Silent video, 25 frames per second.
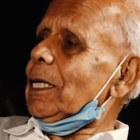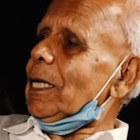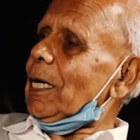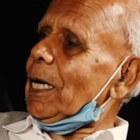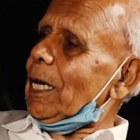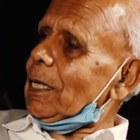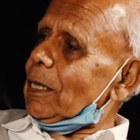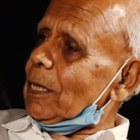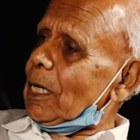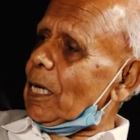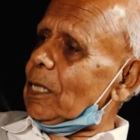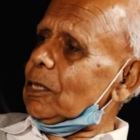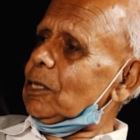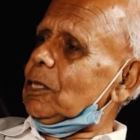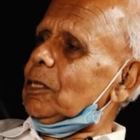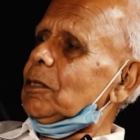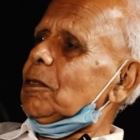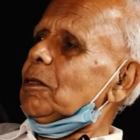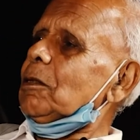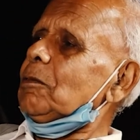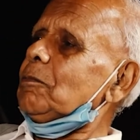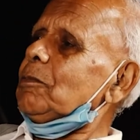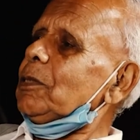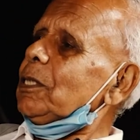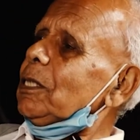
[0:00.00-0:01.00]
and us
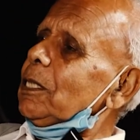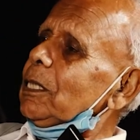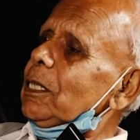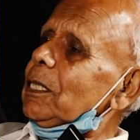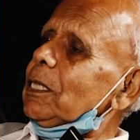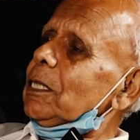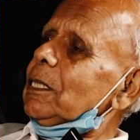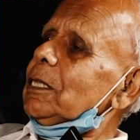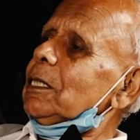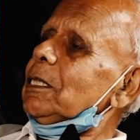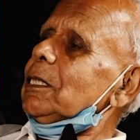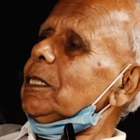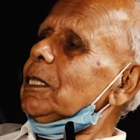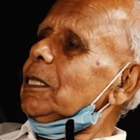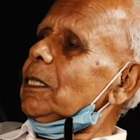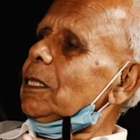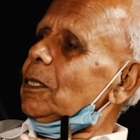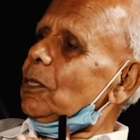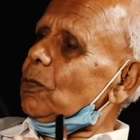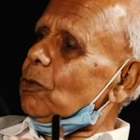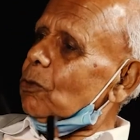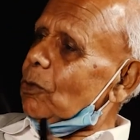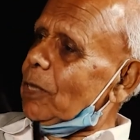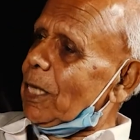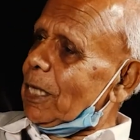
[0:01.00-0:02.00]
be
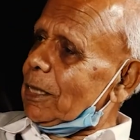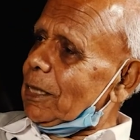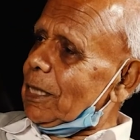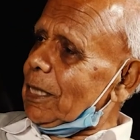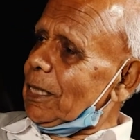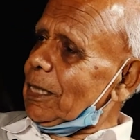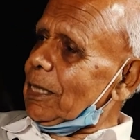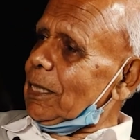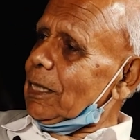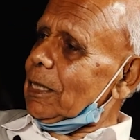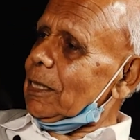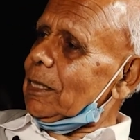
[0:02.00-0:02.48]
together